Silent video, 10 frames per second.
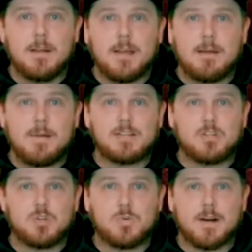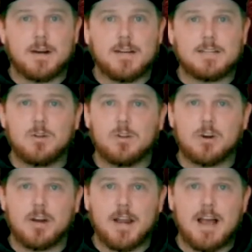it makes it to where he's no
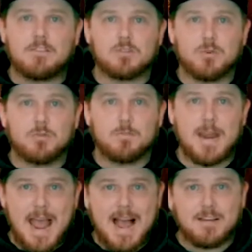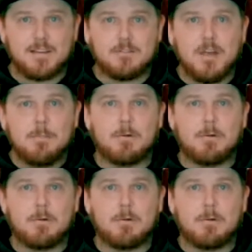longer going to have his throne room be active